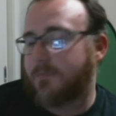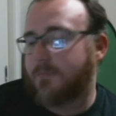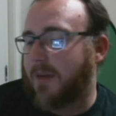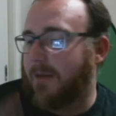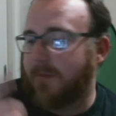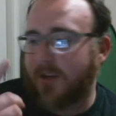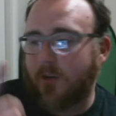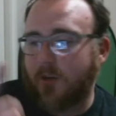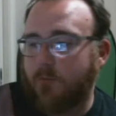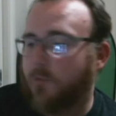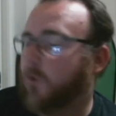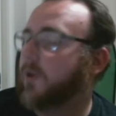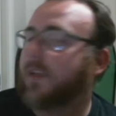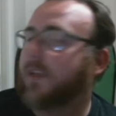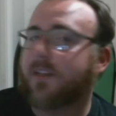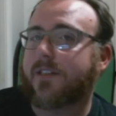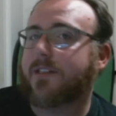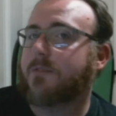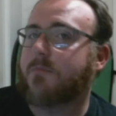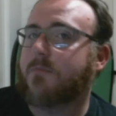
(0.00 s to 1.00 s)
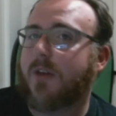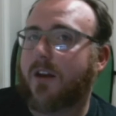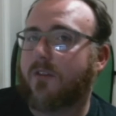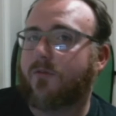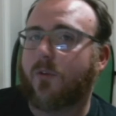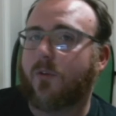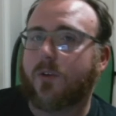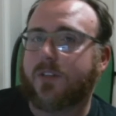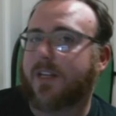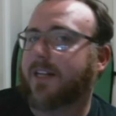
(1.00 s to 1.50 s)
Maybe you put in some
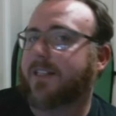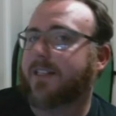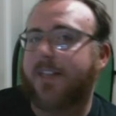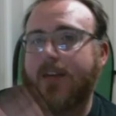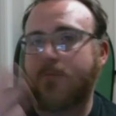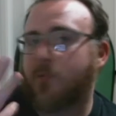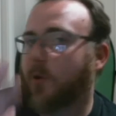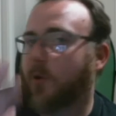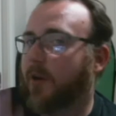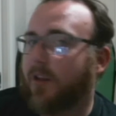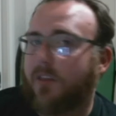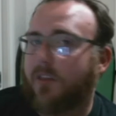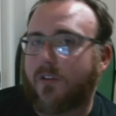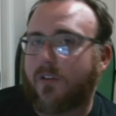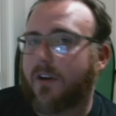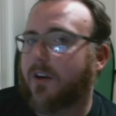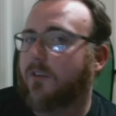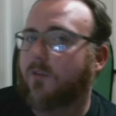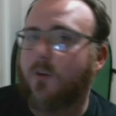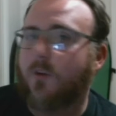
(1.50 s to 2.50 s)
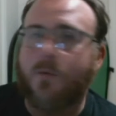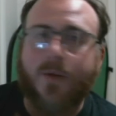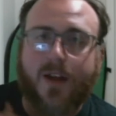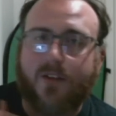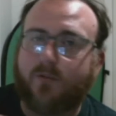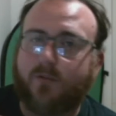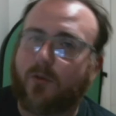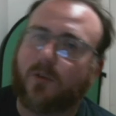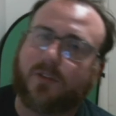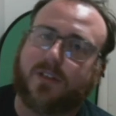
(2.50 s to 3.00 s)
metaphors. I'd say put in 3 or 4
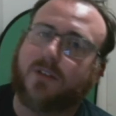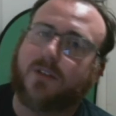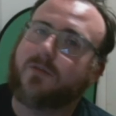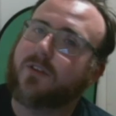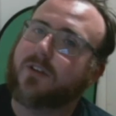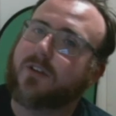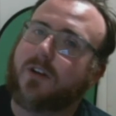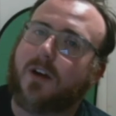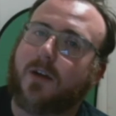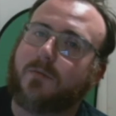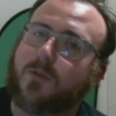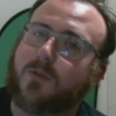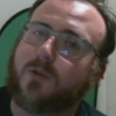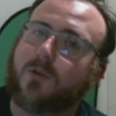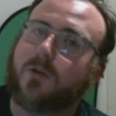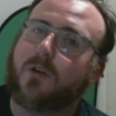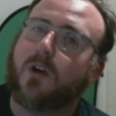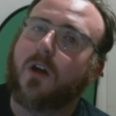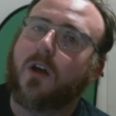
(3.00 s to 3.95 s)
metaphors every time you